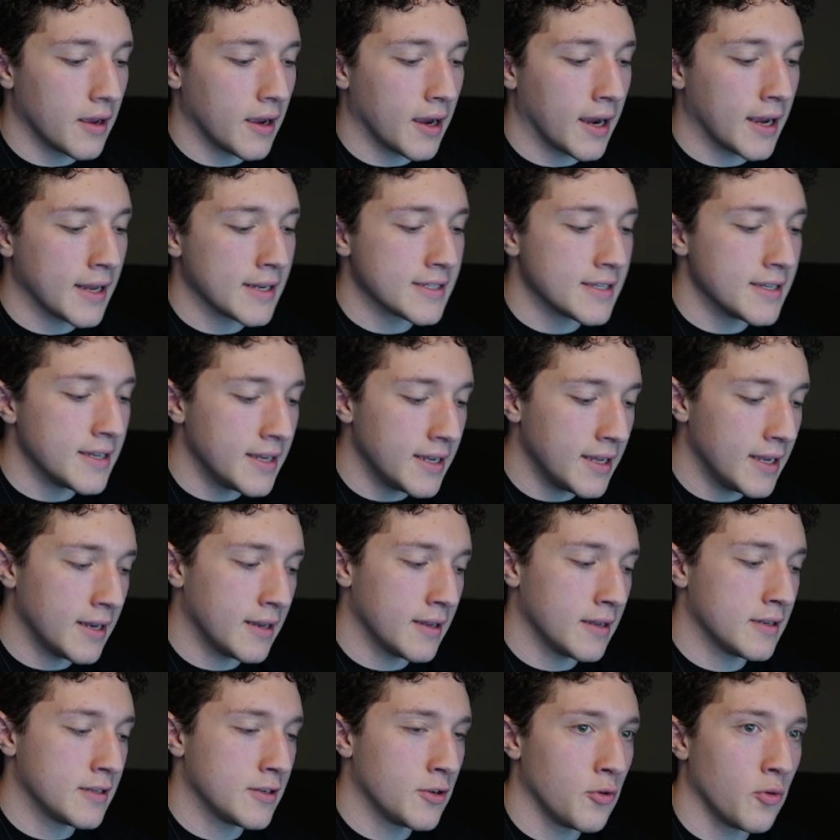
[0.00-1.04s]

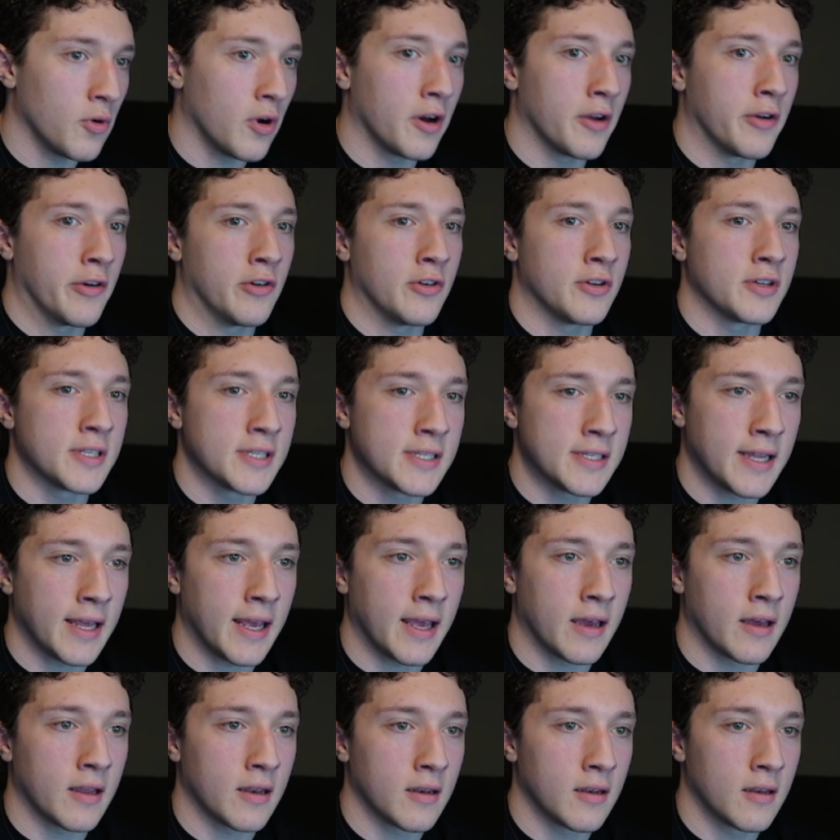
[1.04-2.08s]
needed to
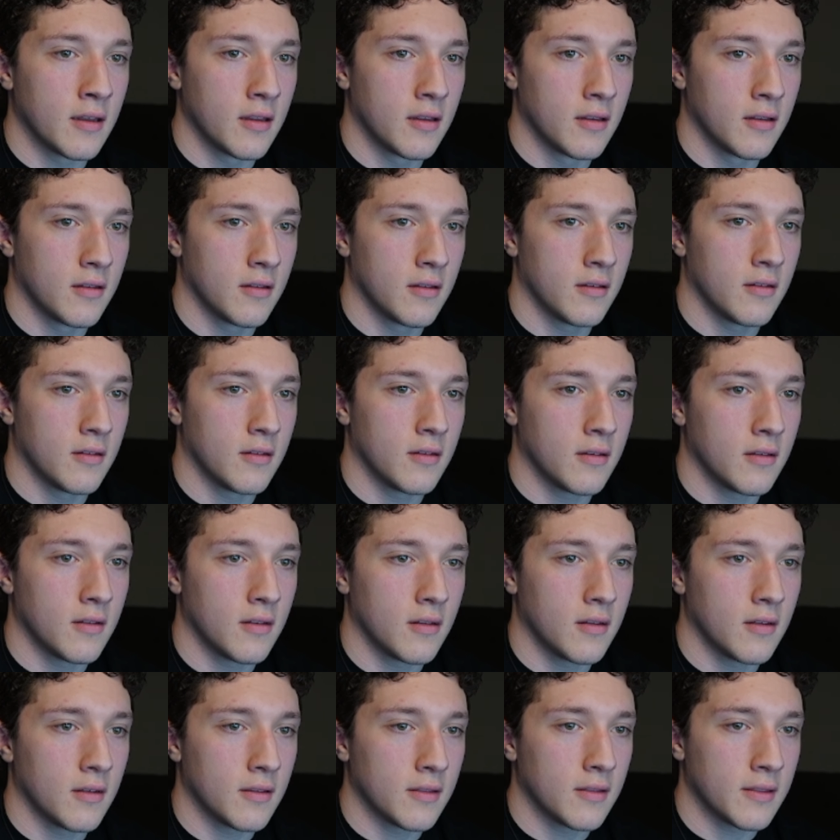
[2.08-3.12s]
understand
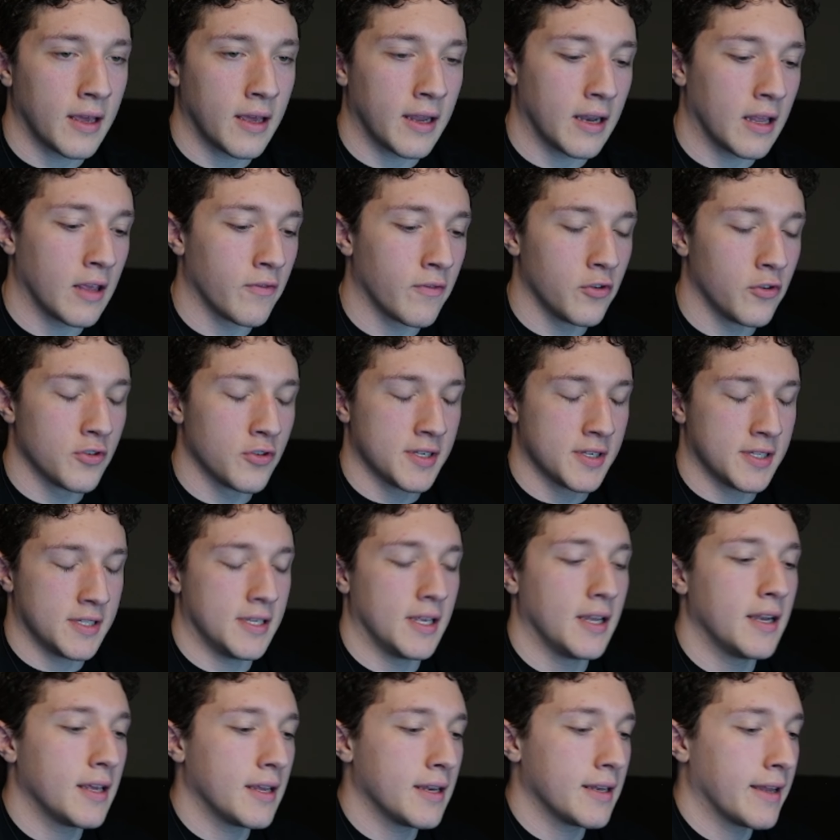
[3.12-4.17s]
that if you're
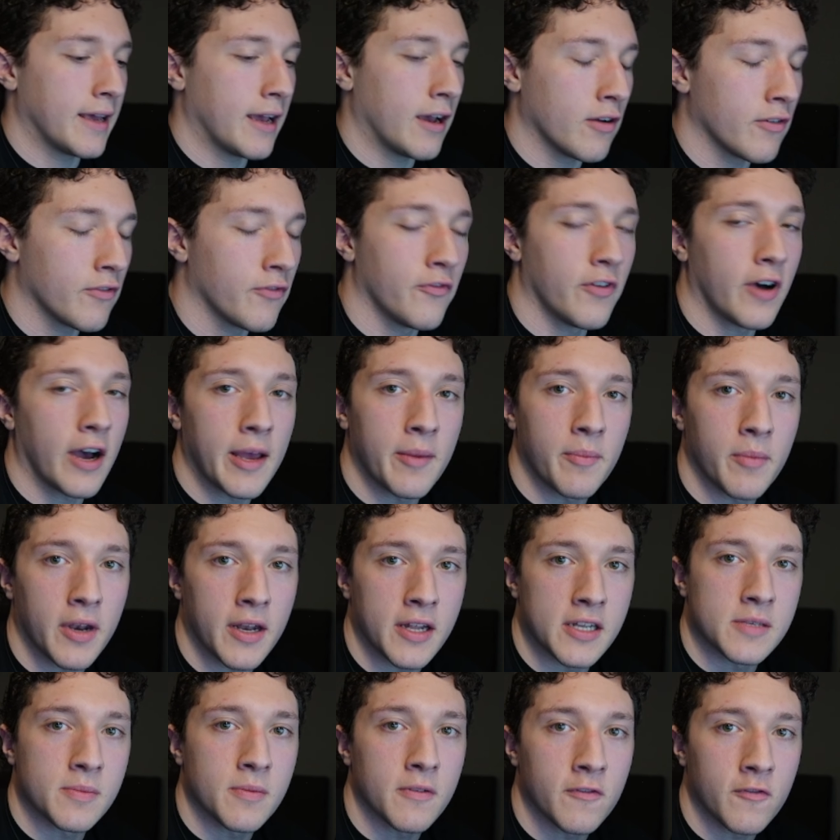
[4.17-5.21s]
sitting down 5 minutes
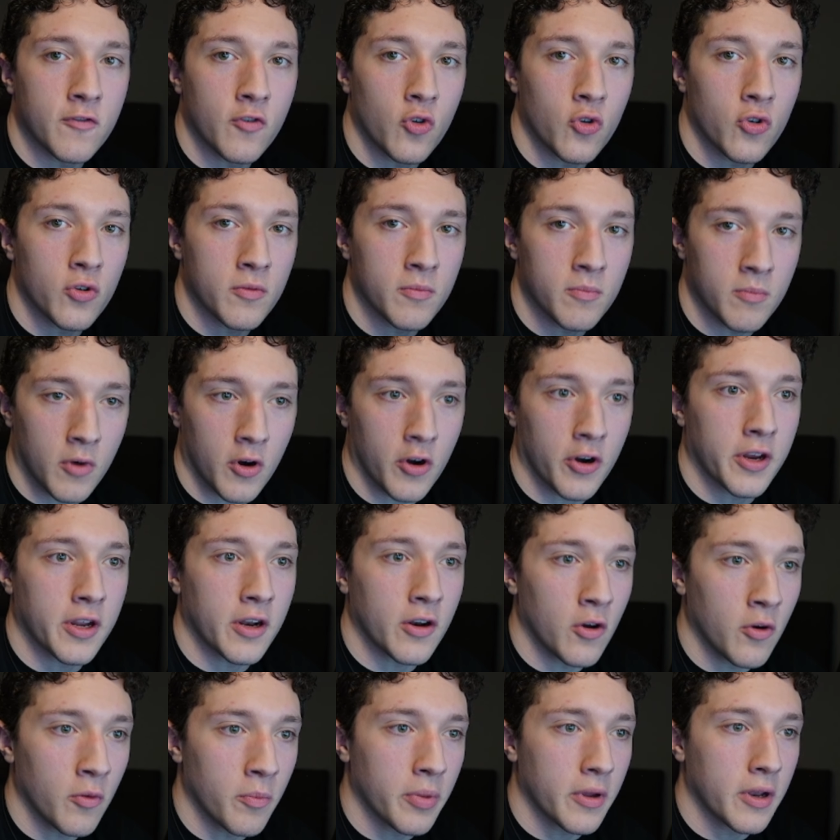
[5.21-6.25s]
before market
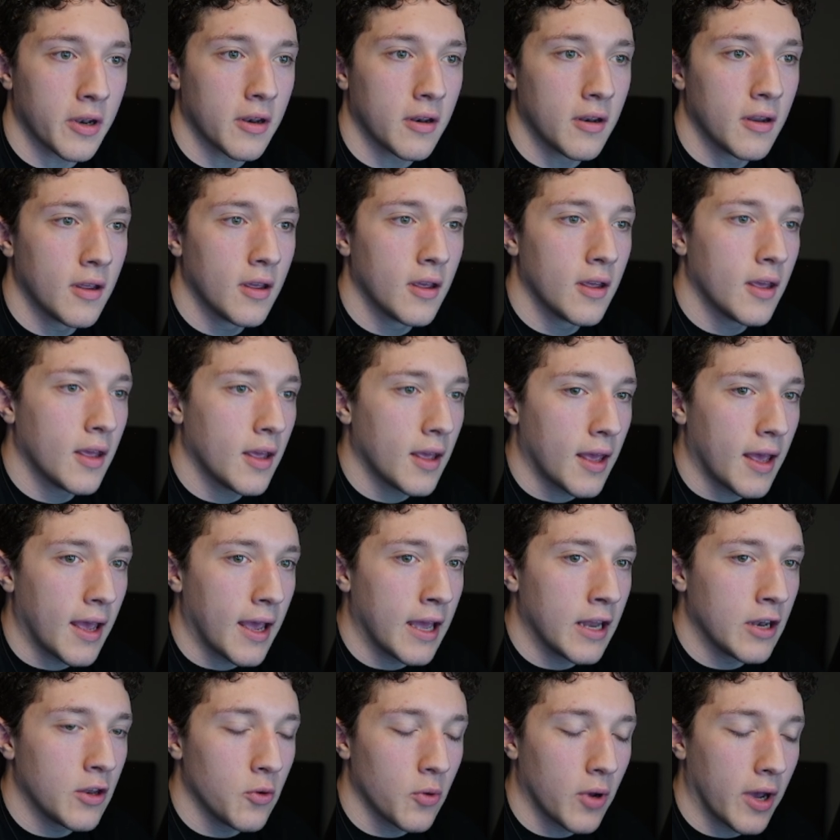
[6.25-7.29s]
open
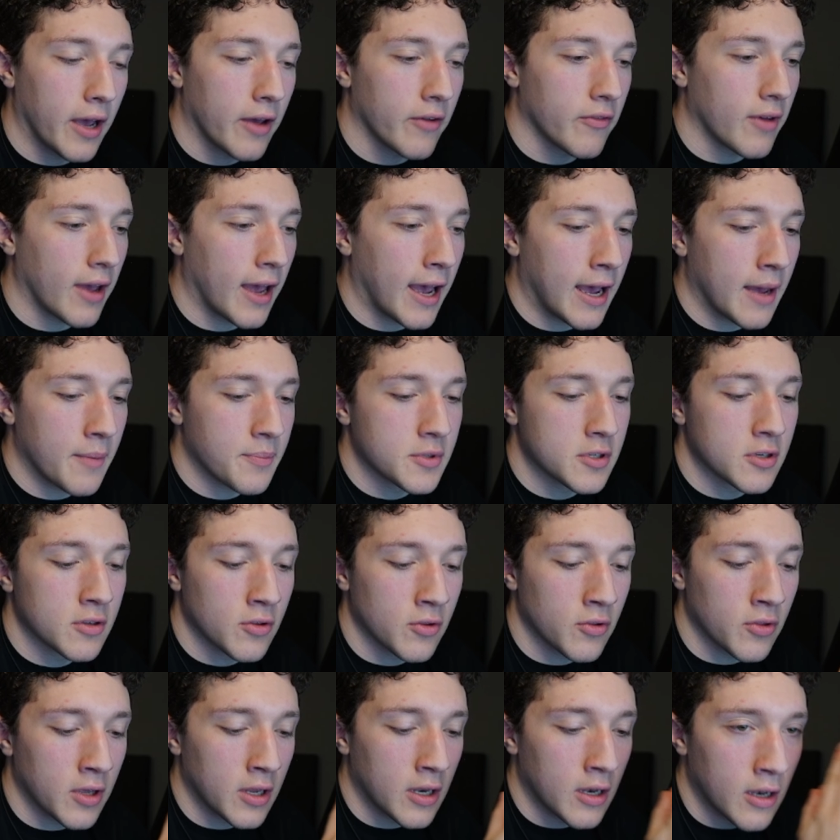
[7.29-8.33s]
and you have
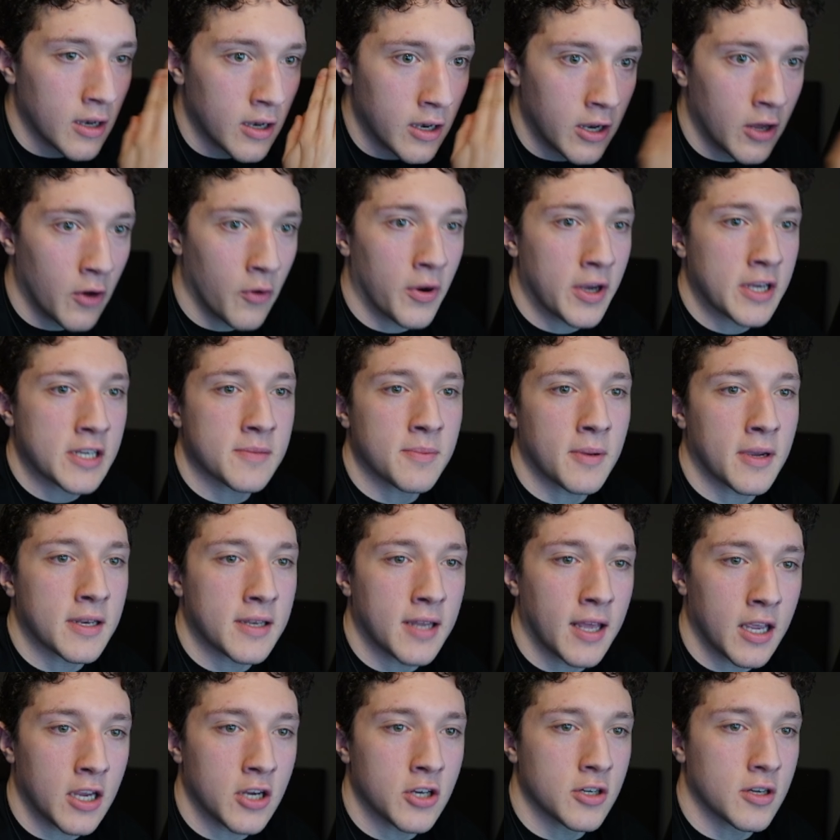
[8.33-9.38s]
absolutely no
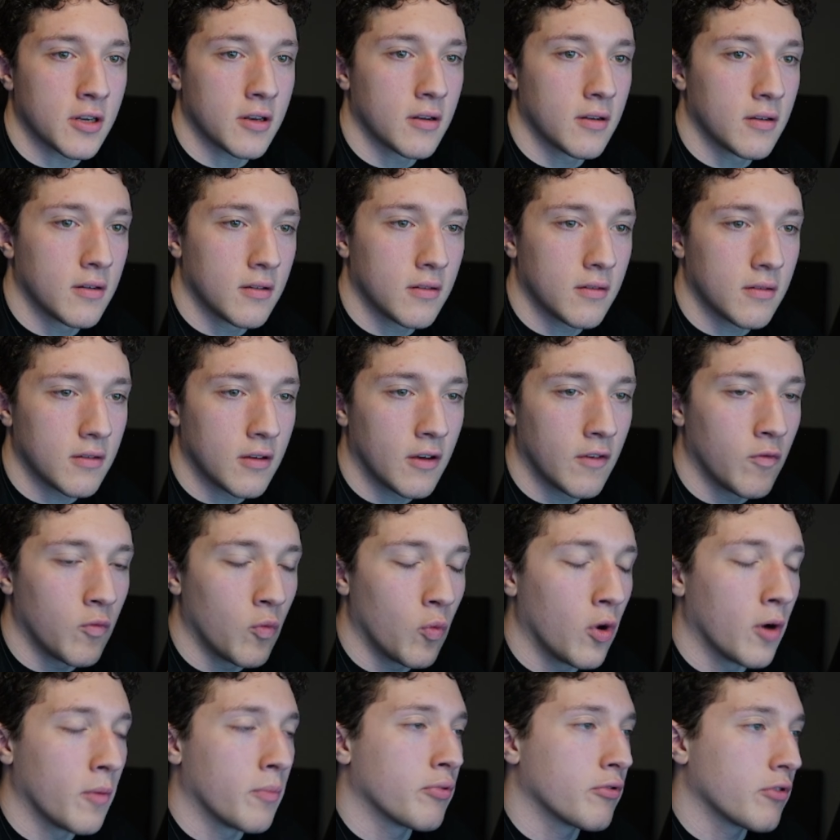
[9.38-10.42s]
expectation of
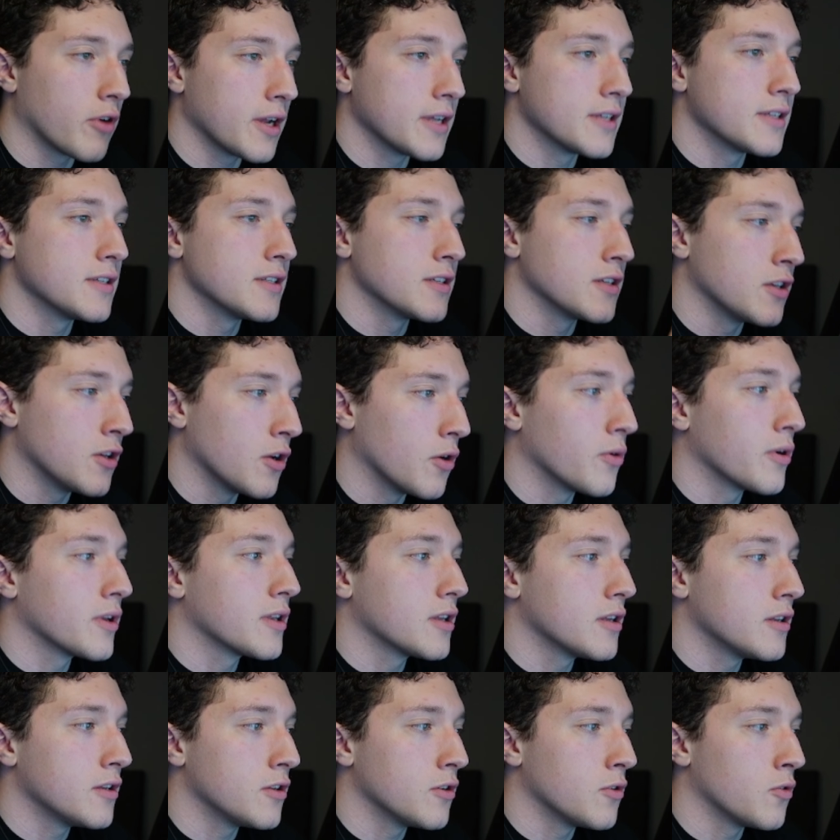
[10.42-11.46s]
what price is going to
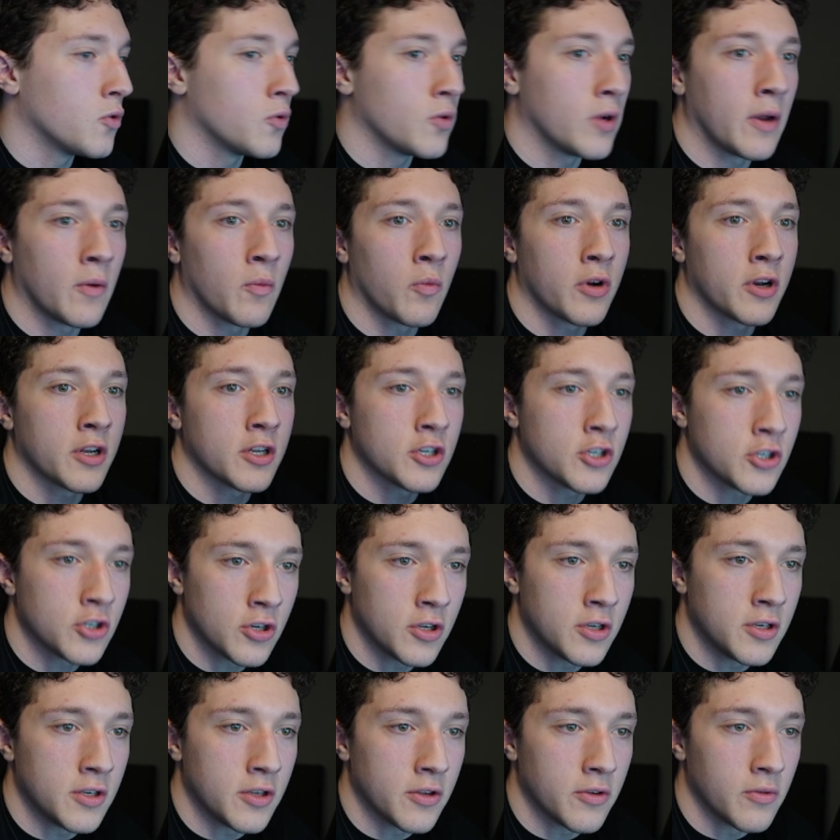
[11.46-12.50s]
do and what it should
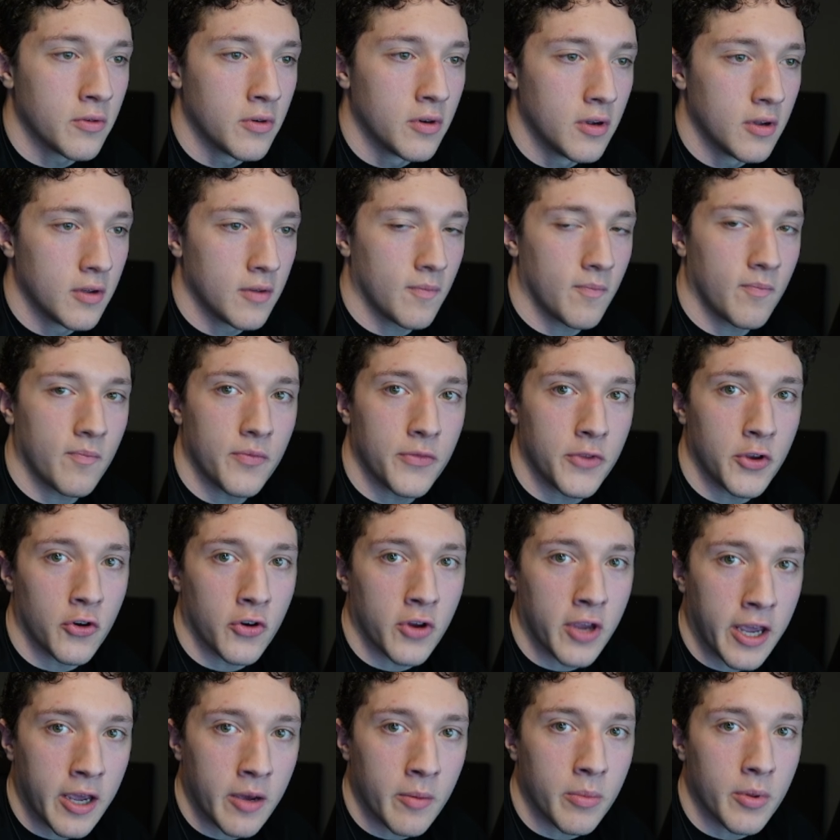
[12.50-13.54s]
do, you're
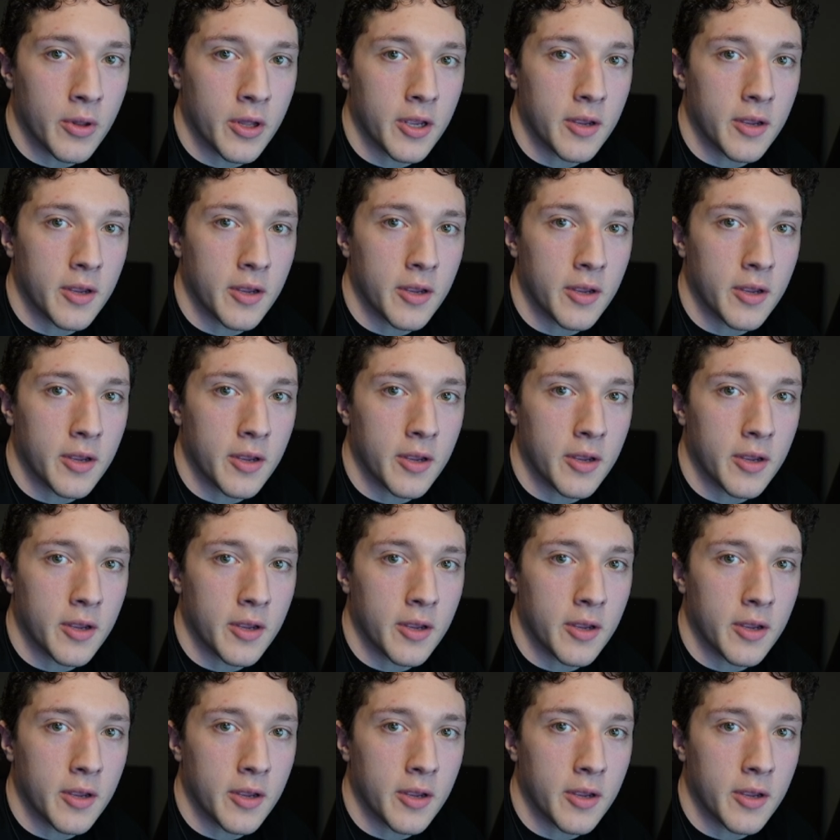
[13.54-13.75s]
gambling.